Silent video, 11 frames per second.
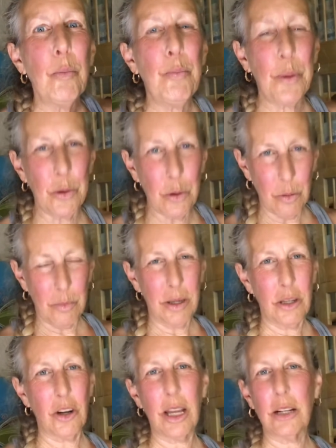Boom,
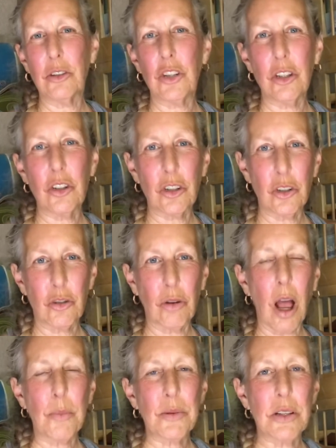your energy just
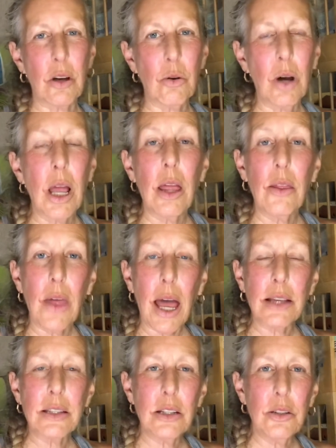drops. So that
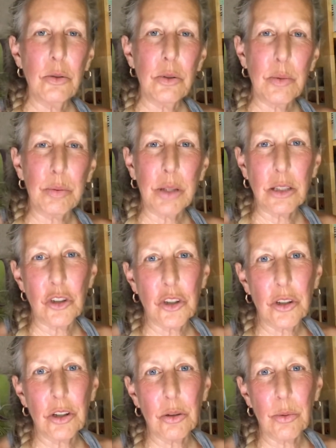has to do with blood
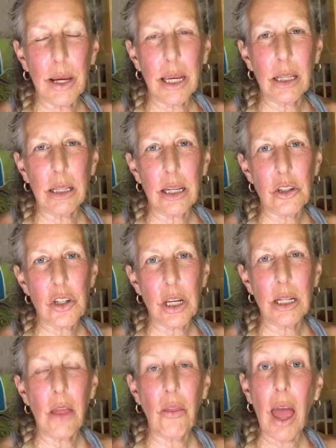sugar
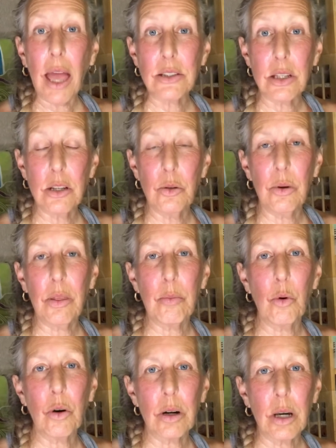regulation and that has to do with
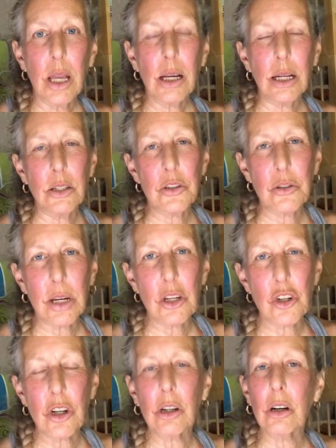more kind of straight
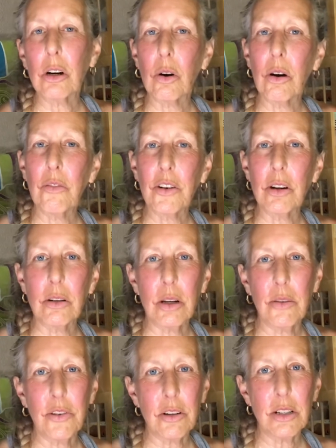sugar or if you're
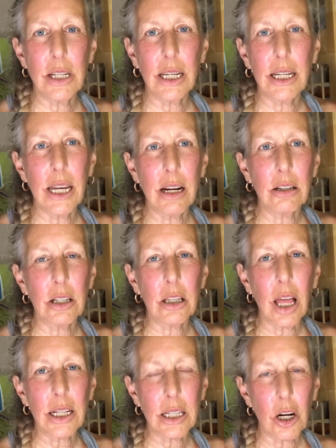if you're digging in on a
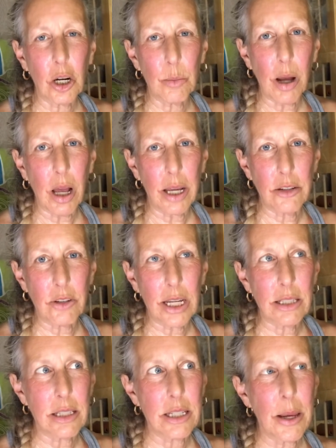lot of
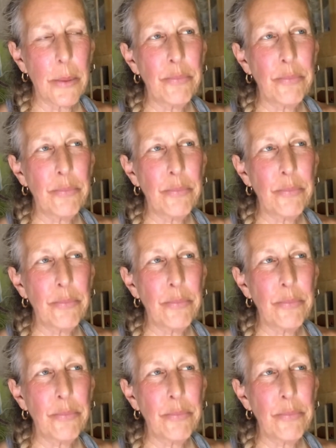carbohydrates.